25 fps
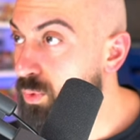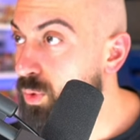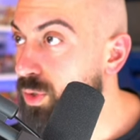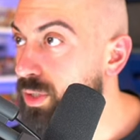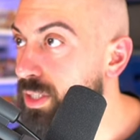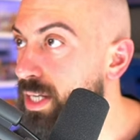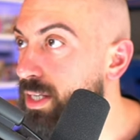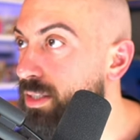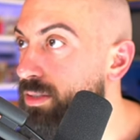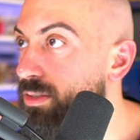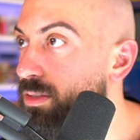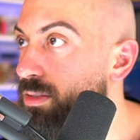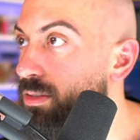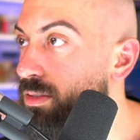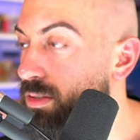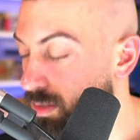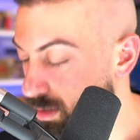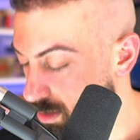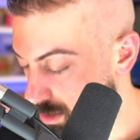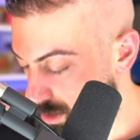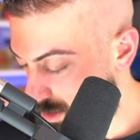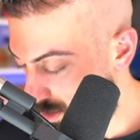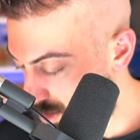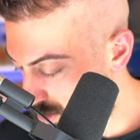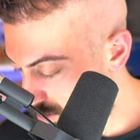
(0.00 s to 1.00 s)
Fourth down.
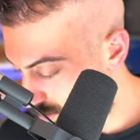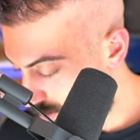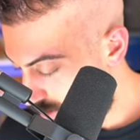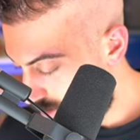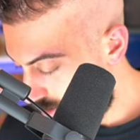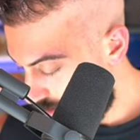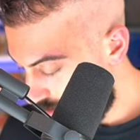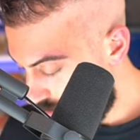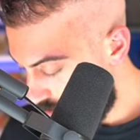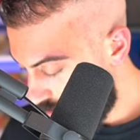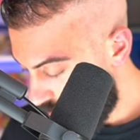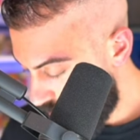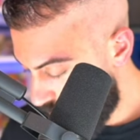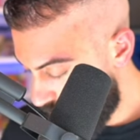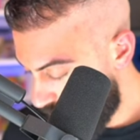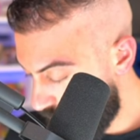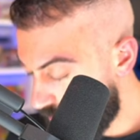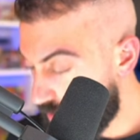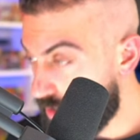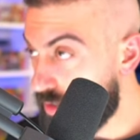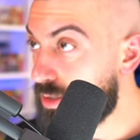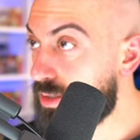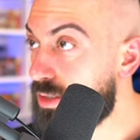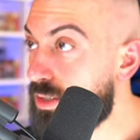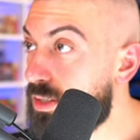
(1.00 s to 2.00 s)
No.
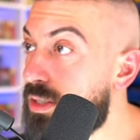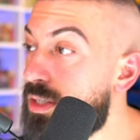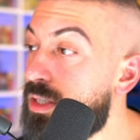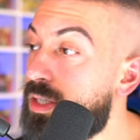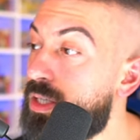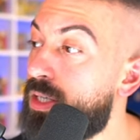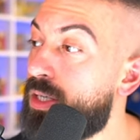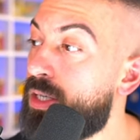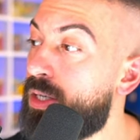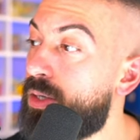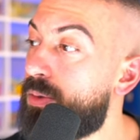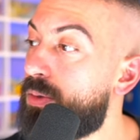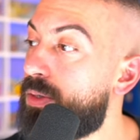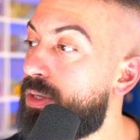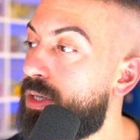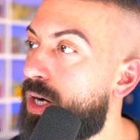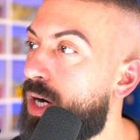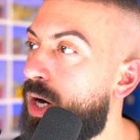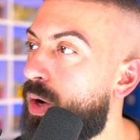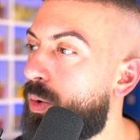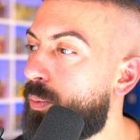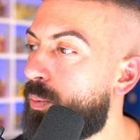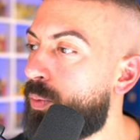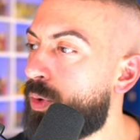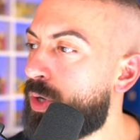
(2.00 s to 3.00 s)
Go.
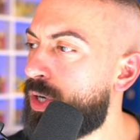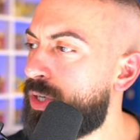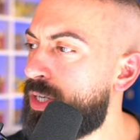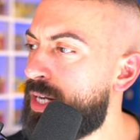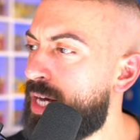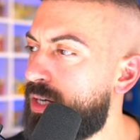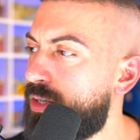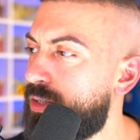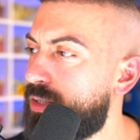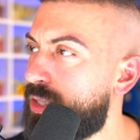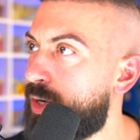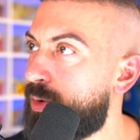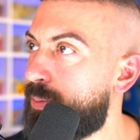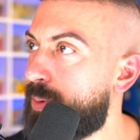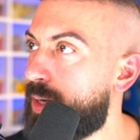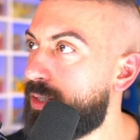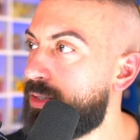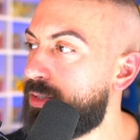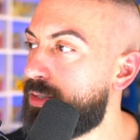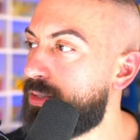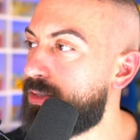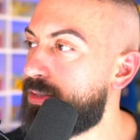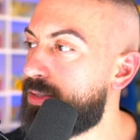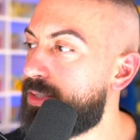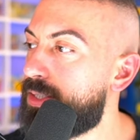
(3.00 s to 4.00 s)
Oh, we're good now. Never mind.